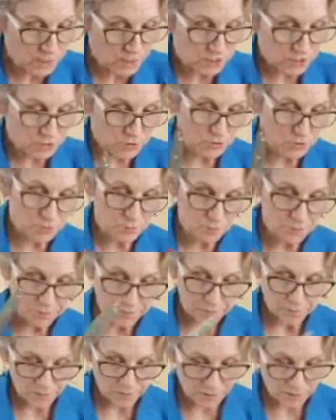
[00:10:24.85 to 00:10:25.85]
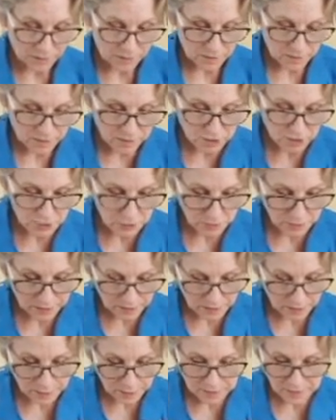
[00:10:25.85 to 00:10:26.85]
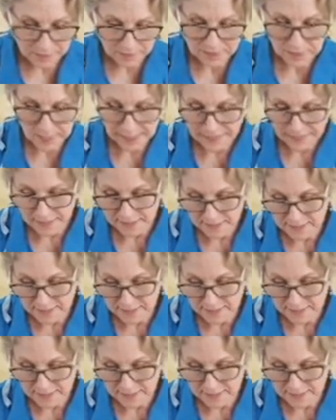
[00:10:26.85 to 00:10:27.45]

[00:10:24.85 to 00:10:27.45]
to do a couple of slices.